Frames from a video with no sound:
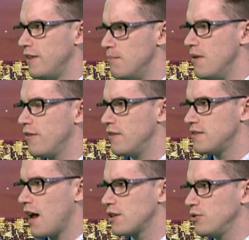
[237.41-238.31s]
the myth is
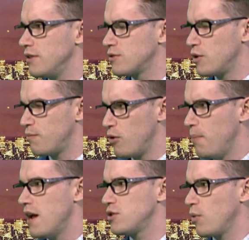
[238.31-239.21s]
actually sort of
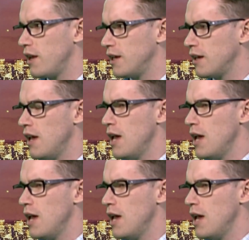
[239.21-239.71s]
perpetuating